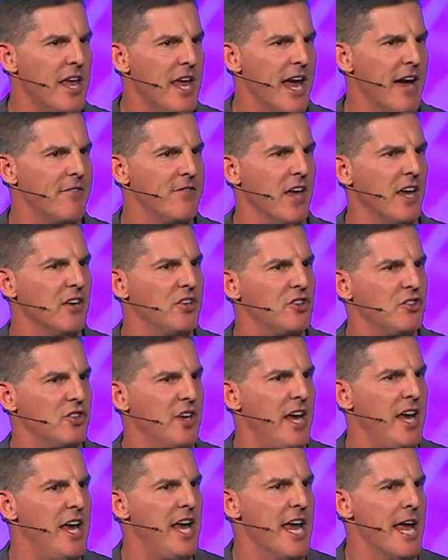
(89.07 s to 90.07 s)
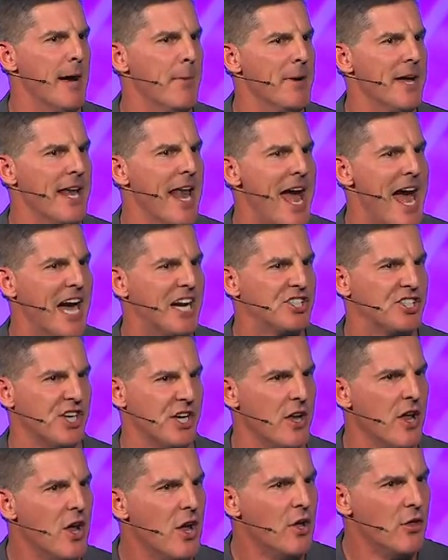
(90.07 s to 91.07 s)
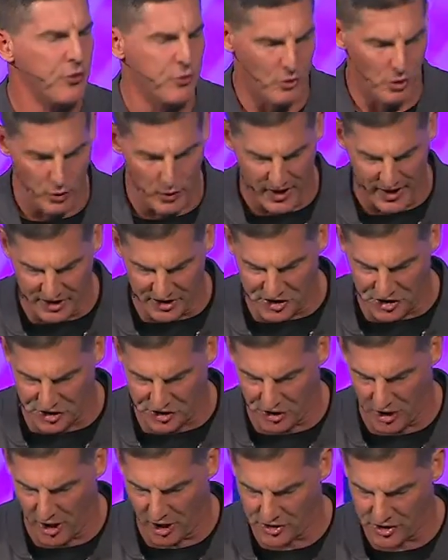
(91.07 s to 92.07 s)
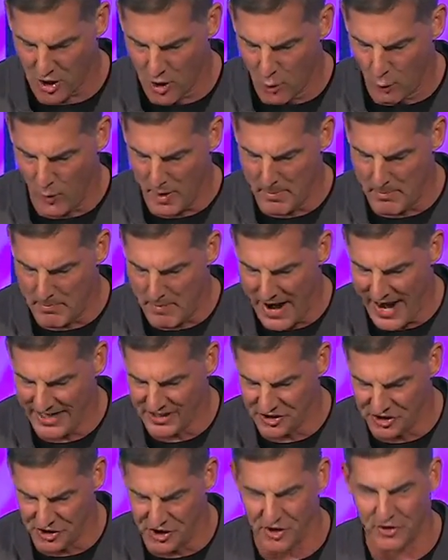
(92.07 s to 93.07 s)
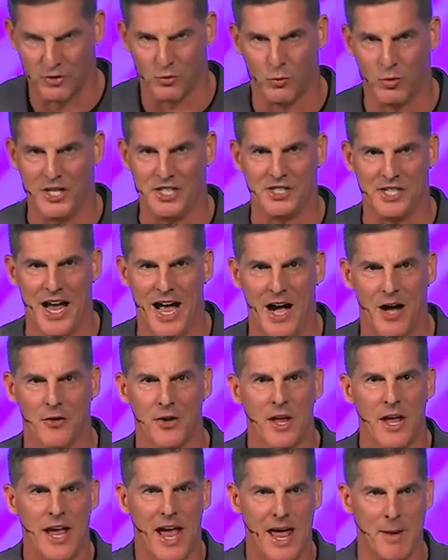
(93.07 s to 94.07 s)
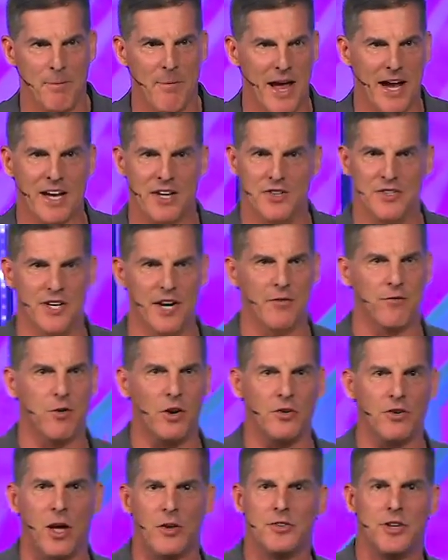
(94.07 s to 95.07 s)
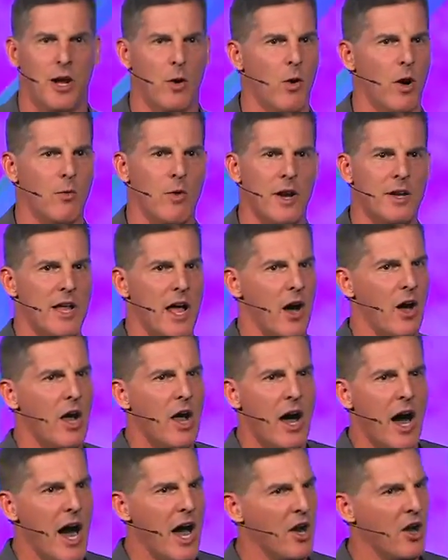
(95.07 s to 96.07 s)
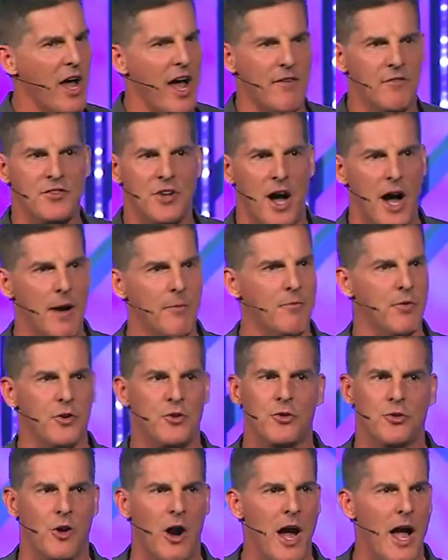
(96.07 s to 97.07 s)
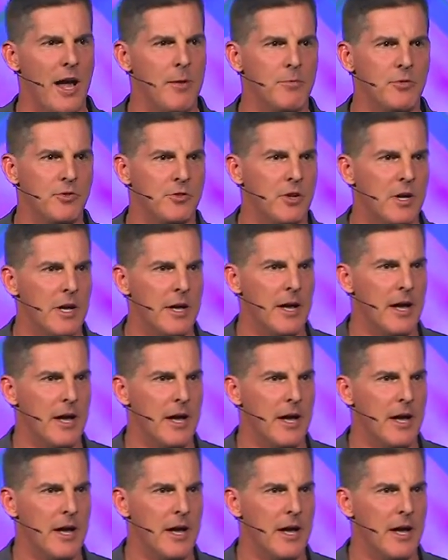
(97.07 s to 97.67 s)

If they see him in action through his church, we might just reach out and make a difference. I'll tell you what, right now, I don't have time for tribes.